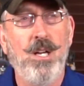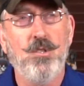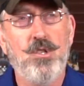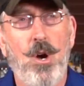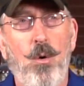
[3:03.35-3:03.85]

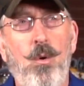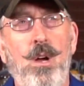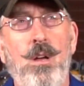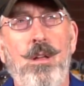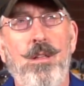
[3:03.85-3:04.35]
So
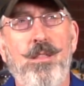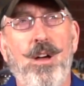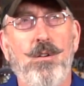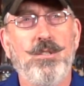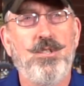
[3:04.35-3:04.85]

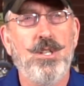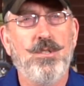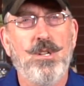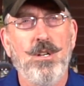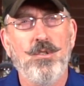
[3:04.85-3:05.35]
there is
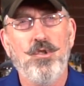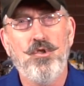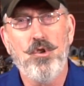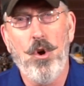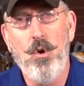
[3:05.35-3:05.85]
just
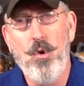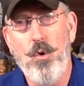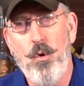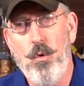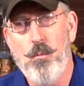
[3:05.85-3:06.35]

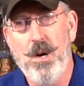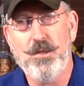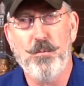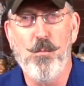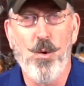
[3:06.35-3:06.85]
so
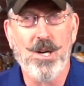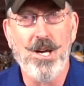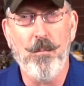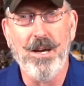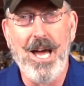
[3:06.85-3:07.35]
much more
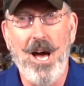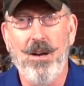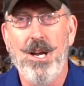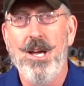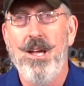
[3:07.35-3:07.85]
coming
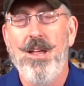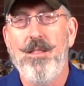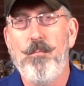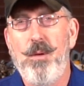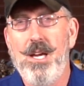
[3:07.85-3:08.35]
out,
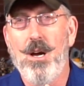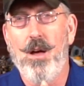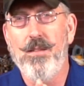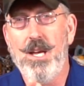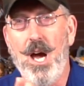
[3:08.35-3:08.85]
being
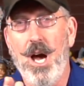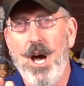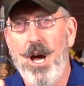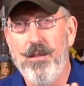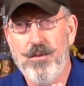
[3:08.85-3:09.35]
on the
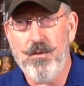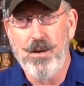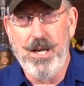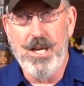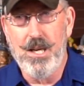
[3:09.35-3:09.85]

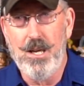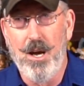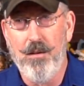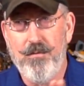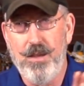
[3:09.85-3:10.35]
other end
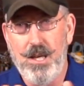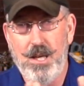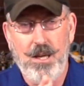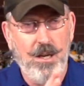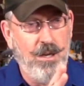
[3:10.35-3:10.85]
of
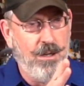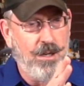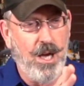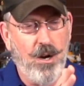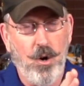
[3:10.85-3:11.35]
the
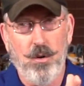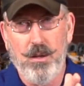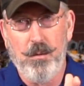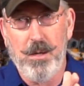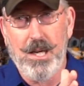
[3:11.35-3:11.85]
kind of
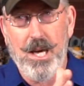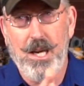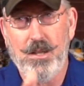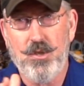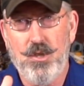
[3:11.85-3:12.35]
early
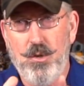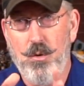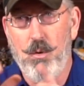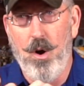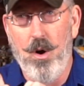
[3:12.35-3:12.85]
beginnings
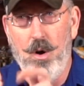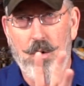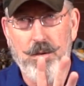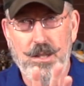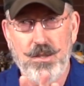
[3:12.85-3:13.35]
to
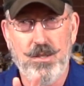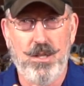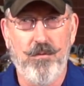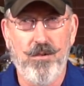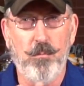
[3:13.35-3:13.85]
all these
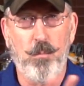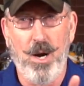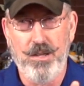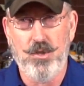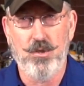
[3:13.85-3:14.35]
different
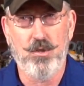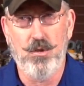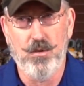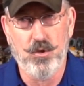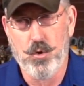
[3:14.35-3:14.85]
branches
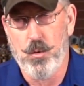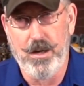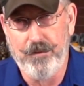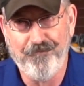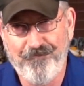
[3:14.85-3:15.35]
to the
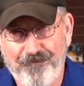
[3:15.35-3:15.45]
tree.